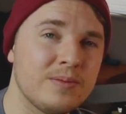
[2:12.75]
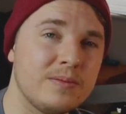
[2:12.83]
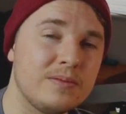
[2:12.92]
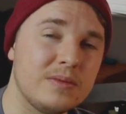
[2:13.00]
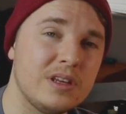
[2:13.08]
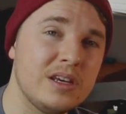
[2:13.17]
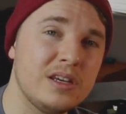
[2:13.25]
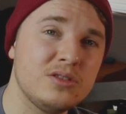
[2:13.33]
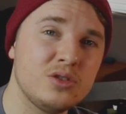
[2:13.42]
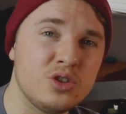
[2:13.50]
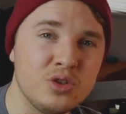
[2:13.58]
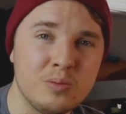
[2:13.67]

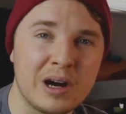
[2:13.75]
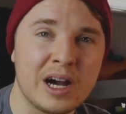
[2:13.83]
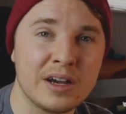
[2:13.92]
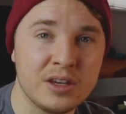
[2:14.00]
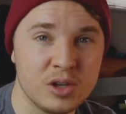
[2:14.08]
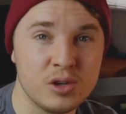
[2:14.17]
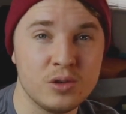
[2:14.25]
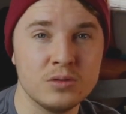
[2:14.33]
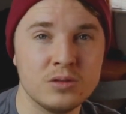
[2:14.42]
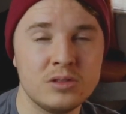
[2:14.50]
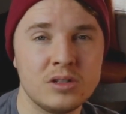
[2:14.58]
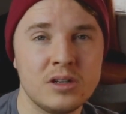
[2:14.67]
is to buy
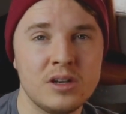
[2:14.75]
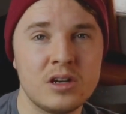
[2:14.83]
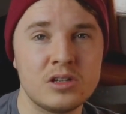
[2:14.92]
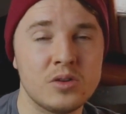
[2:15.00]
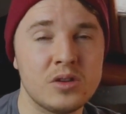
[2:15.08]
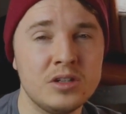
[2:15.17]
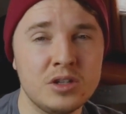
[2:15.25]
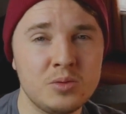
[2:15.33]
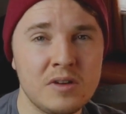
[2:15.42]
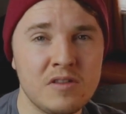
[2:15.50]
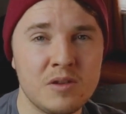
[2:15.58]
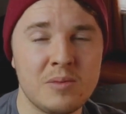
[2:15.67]
used. So this is
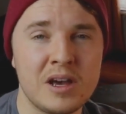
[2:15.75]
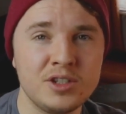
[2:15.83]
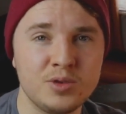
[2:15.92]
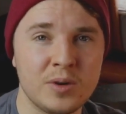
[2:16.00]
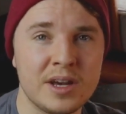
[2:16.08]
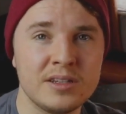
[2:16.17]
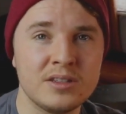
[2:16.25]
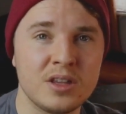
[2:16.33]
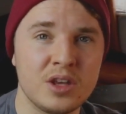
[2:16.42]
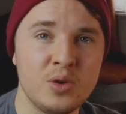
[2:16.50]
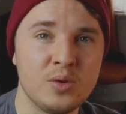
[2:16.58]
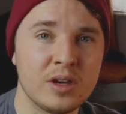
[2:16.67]
one of the best ways
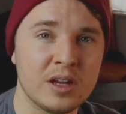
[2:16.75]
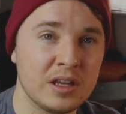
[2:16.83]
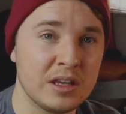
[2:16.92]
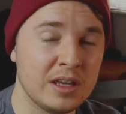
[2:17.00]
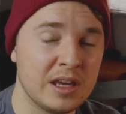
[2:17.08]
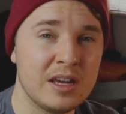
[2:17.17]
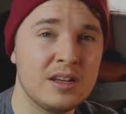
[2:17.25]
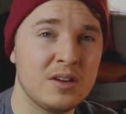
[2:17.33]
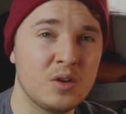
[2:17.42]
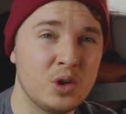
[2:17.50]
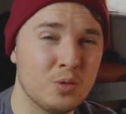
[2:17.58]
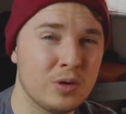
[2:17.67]
that you can get
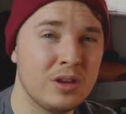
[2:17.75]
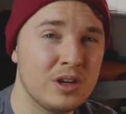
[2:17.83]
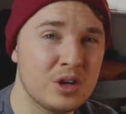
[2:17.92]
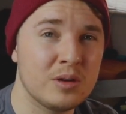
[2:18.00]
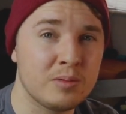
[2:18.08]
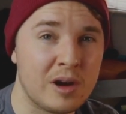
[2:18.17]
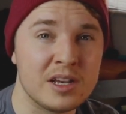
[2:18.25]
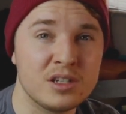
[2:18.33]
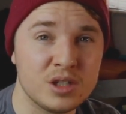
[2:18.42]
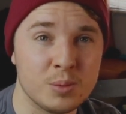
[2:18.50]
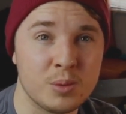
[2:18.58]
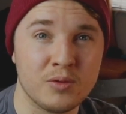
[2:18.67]
really good price
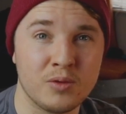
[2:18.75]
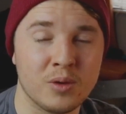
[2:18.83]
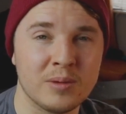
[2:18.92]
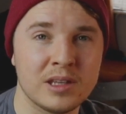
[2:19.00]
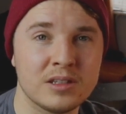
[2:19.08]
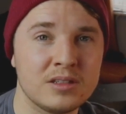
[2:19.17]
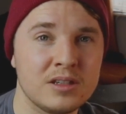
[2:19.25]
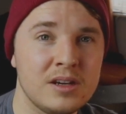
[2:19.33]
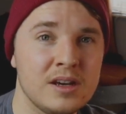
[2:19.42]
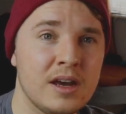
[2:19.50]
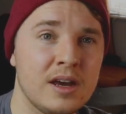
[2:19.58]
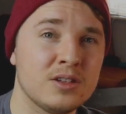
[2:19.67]
to performance.
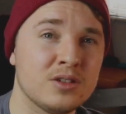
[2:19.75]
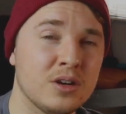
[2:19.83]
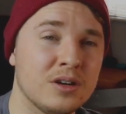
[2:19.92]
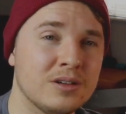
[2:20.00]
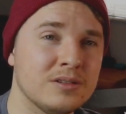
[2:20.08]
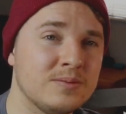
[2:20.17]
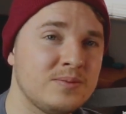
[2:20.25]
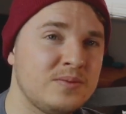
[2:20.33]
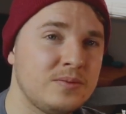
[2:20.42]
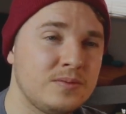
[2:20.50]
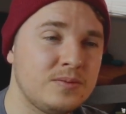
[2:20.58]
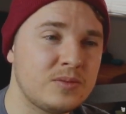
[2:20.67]
So
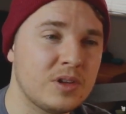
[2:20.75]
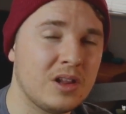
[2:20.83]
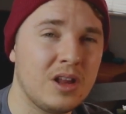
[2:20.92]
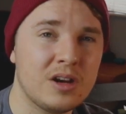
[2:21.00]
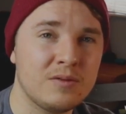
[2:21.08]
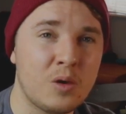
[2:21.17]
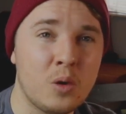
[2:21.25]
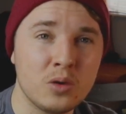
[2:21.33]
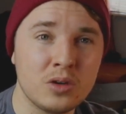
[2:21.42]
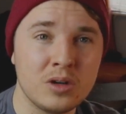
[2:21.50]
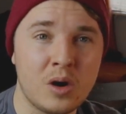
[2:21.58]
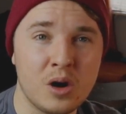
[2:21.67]
a lot of
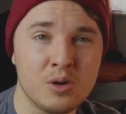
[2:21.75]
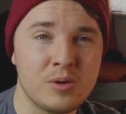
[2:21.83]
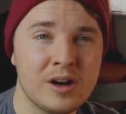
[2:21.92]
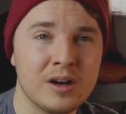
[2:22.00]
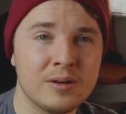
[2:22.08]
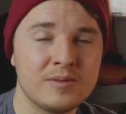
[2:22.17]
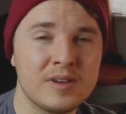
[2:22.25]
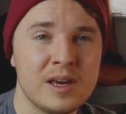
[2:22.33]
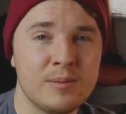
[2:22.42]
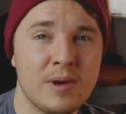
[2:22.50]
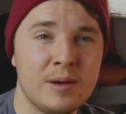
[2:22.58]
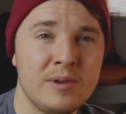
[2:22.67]
older hardware,
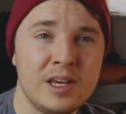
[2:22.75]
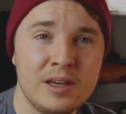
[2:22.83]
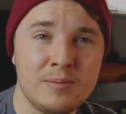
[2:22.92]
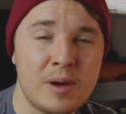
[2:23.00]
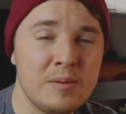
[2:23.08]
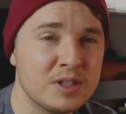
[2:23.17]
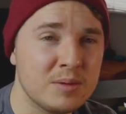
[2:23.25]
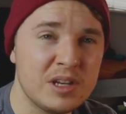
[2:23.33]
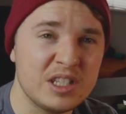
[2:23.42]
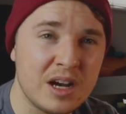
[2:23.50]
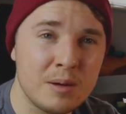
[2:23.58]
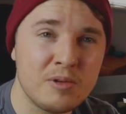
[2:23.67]
maybe
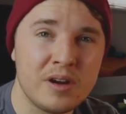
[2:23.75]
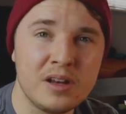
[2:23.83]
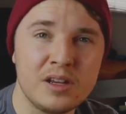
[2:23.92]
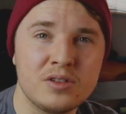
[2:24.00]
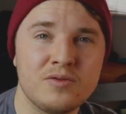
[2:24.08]
somebody's upgrading